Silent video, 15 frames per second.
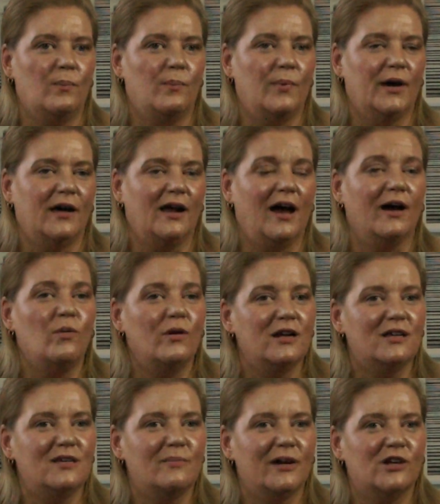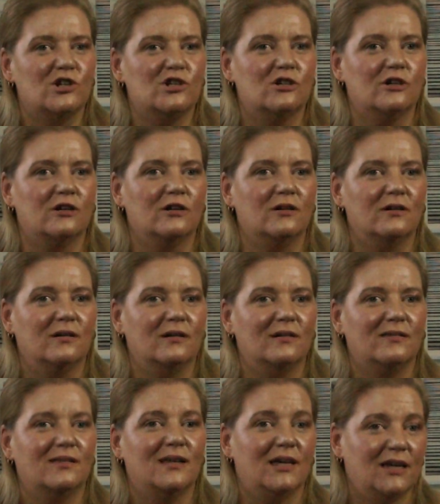but I wanted to make sure
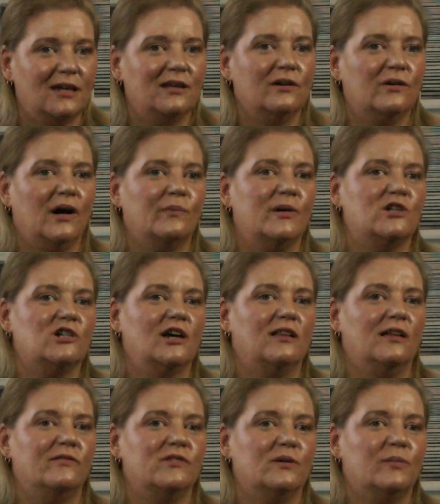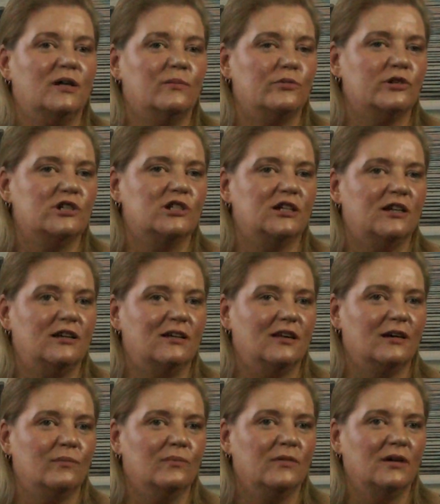that he knew how much I loved him and appreciated
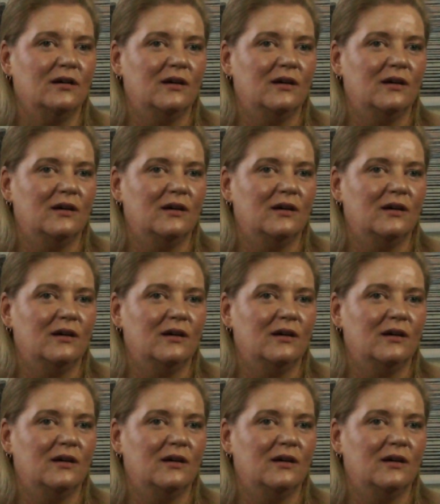him.